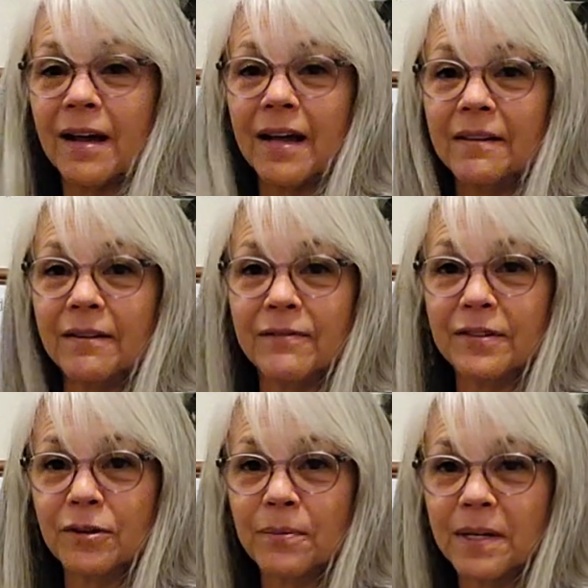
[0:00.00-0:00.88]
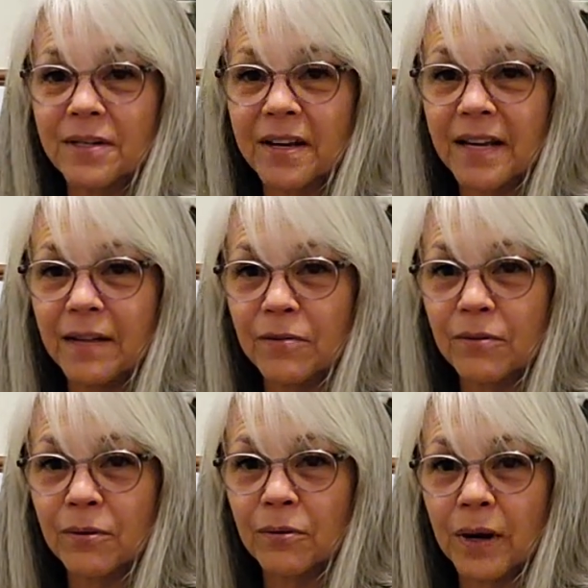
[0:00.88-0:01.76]
I love it so much I can't throw
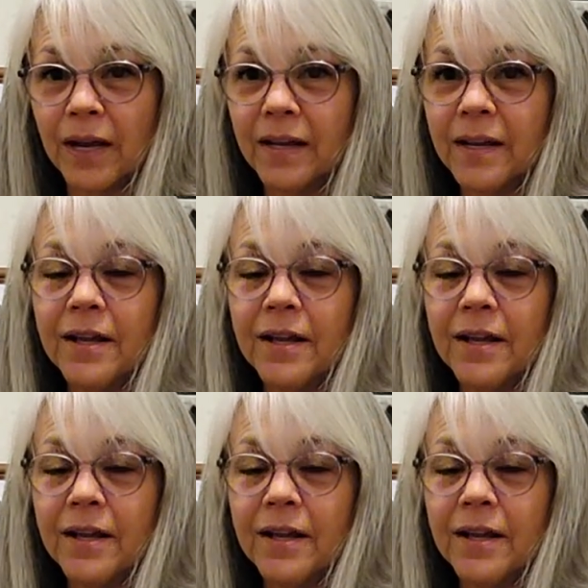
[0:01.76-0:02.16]
it away.